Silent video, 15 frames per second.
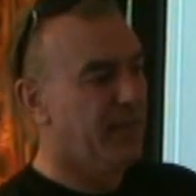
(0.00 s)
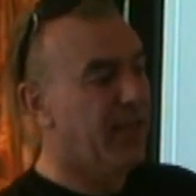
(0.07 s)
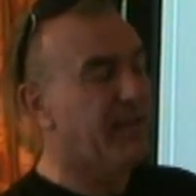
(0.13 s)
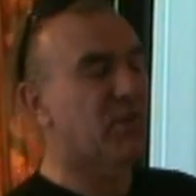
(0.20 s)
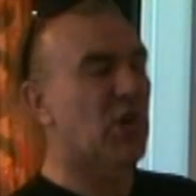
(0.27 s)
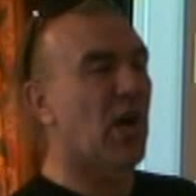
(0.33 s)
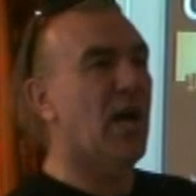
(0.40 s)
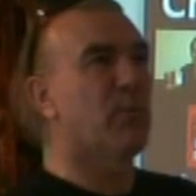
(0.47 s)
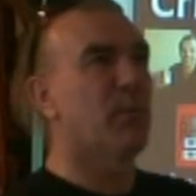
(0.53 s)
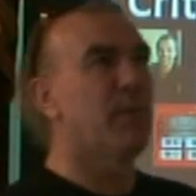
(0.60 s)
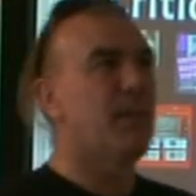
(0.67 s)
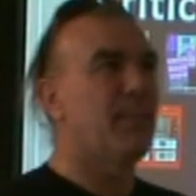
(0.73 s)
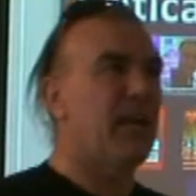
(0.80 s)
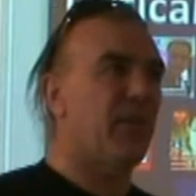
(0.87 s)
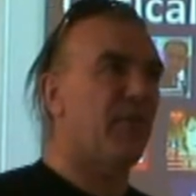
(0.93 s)
They tried with
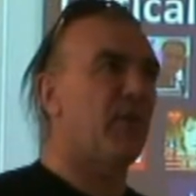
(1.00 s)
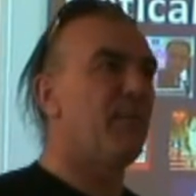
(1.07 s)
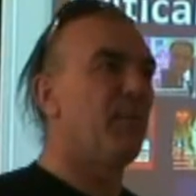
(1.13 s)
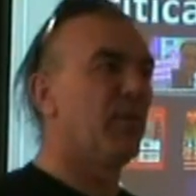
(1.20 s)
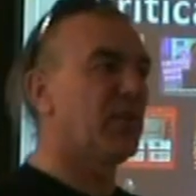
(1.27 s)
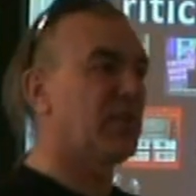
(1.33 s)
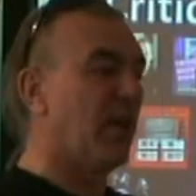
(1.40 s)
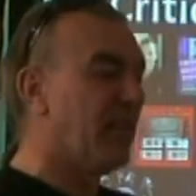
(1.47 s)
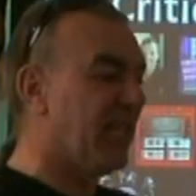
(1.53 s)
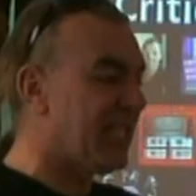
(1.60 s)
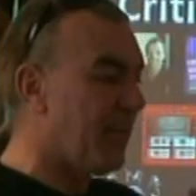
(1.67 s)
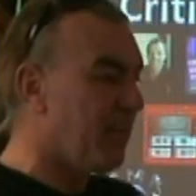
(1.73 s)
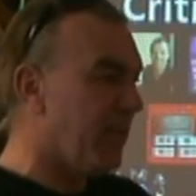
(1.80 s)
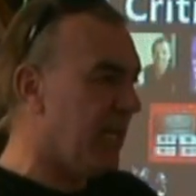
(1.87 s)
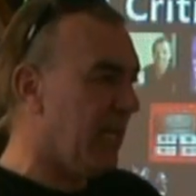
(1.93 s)
me about 3 months ago. They
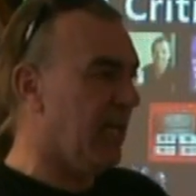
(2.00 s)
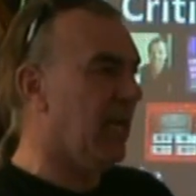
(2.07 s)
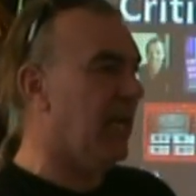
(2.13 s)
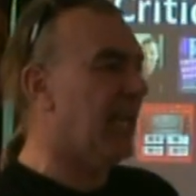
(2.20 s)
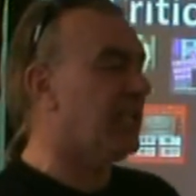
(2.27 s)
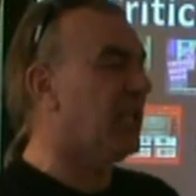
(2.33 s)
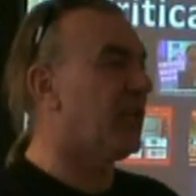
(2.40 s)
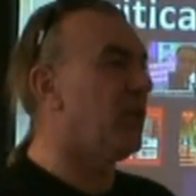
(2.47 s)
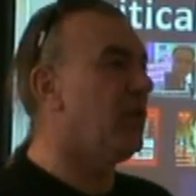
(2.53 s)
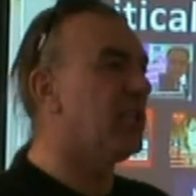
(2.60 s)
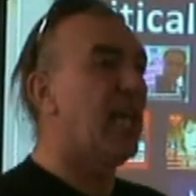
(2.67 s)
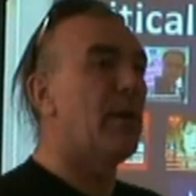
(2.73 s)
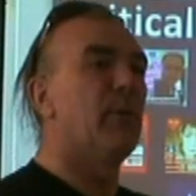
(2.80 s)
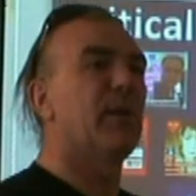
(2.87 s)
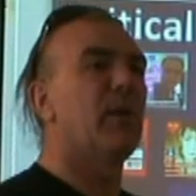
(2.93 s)
sent me a letter through
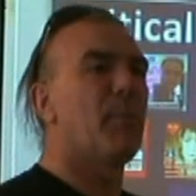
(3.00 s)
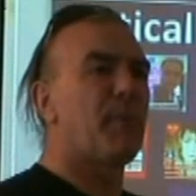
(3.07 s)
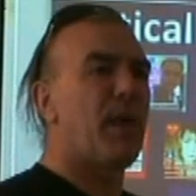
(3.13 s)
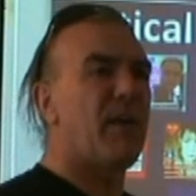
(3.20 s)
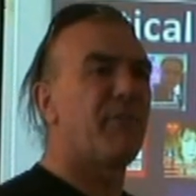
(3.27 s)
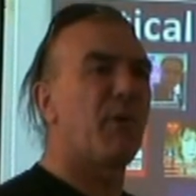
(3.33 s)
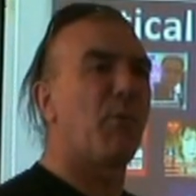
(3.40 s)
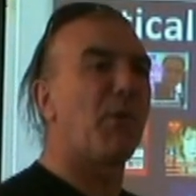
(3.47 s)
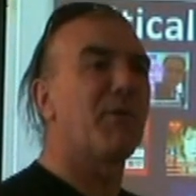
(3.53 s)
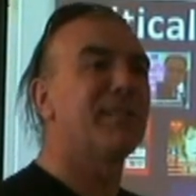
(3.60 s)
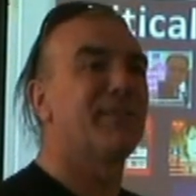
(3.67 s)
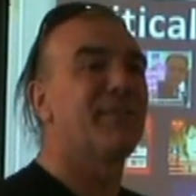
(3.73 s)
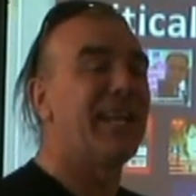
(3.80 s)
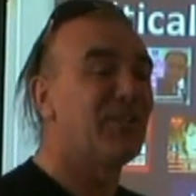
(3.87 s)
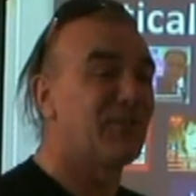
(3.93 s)
saying, we're going to apply for a
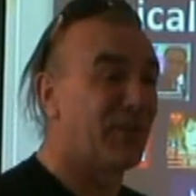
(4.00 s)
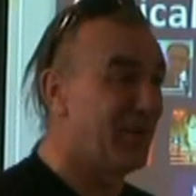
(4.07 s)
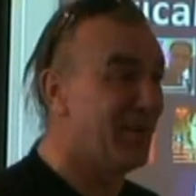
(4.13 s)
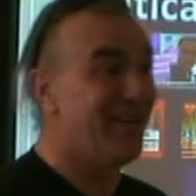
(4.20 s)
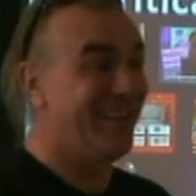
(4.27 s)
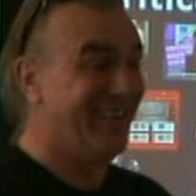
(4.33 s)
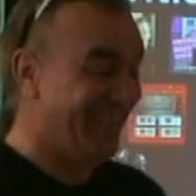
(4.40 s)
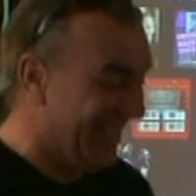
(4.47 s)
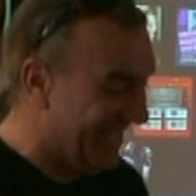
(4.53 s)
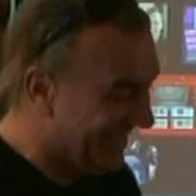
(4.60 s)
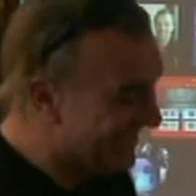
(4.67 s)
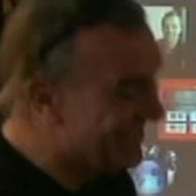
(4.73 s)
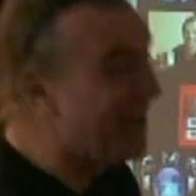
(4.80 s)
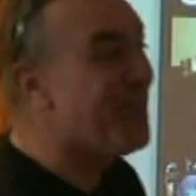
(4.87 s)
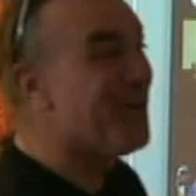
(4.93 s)
warrant of entry. I thought,
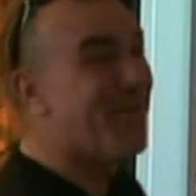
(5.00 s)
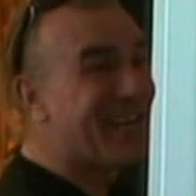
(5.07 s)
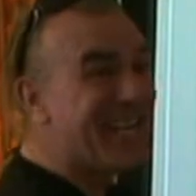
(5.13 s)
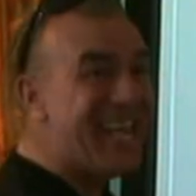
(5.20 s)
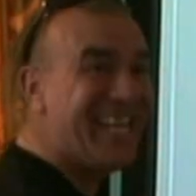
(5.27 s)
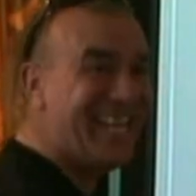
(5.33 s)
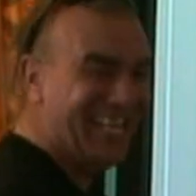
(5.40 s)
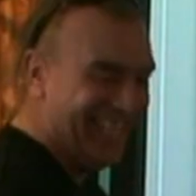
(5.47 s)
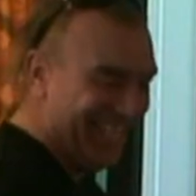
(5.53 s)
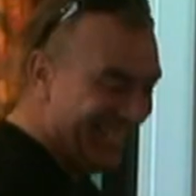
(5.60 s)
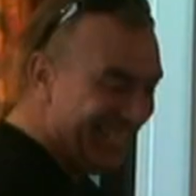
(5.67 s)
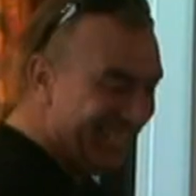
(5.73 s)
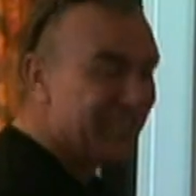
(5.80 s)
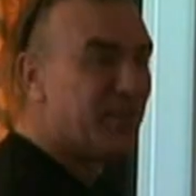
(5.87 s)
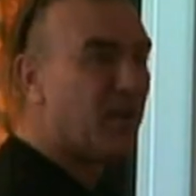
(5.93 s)
oh, another one, eh?
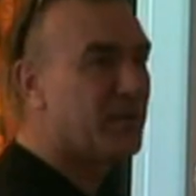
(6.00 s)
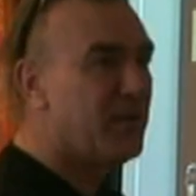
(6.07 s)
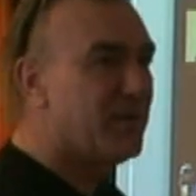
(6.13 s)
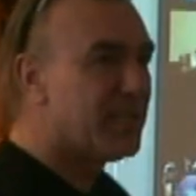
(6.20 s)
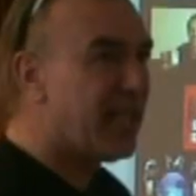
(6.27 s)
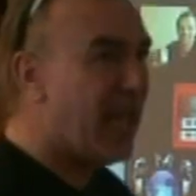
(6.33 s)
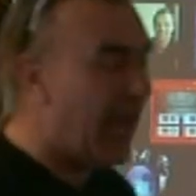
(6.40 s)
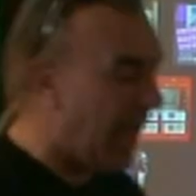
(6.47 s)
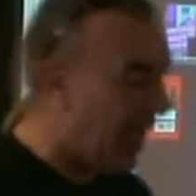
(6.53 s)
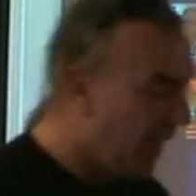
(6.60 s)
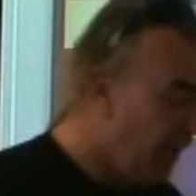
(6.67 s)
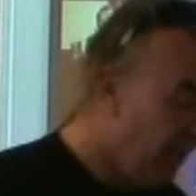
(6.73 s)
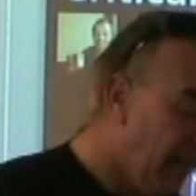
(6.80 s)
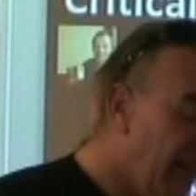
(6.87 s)
Not new to that.